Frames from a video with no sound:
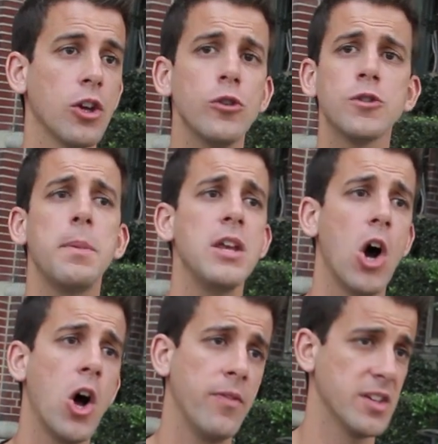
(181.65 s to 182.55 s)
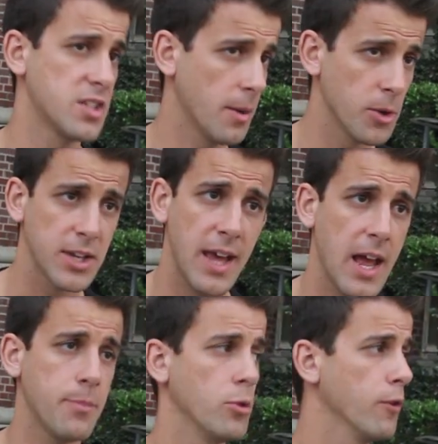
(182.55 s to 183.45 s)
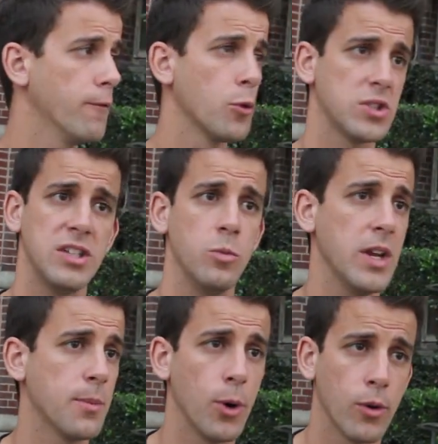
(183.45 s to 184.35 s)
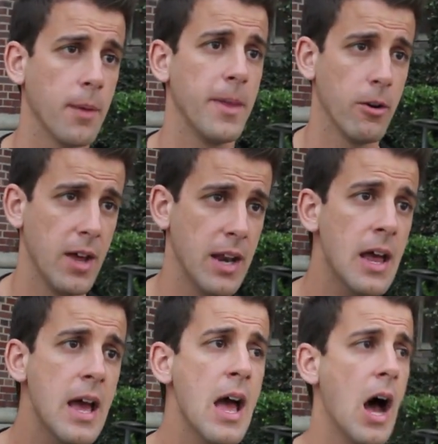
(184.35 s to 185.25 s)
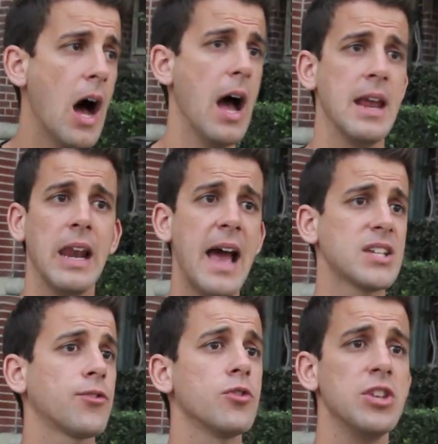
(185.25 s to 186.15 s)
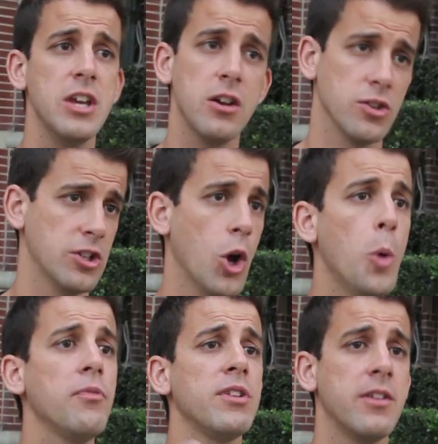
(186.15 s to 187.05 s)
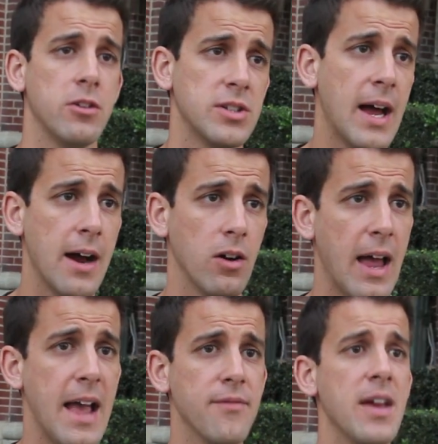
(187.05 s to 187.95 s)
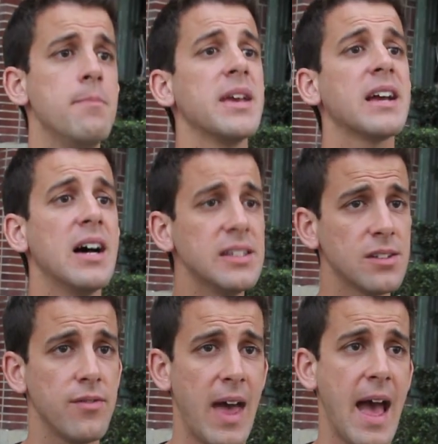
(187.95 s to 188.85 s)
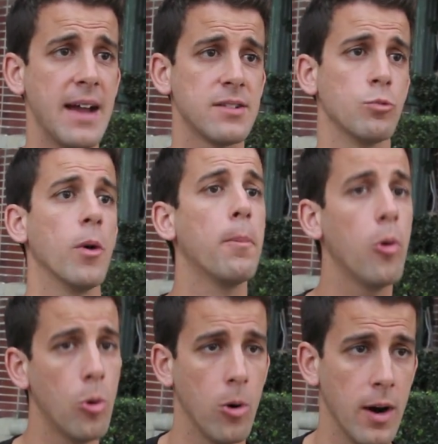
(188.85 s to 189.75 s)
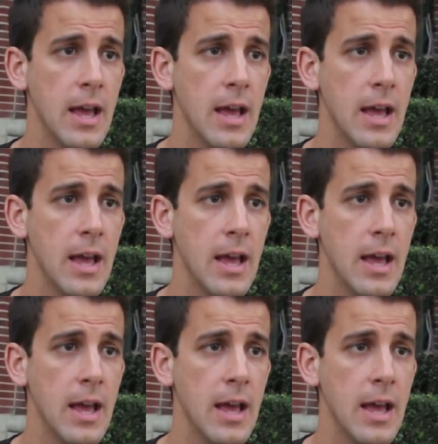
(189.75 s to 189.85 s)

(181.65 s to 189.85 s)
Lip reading: goes beyond the summer camp or the 14-week program they're in, and lasts for years and hopefully their entire life. And because of that rapport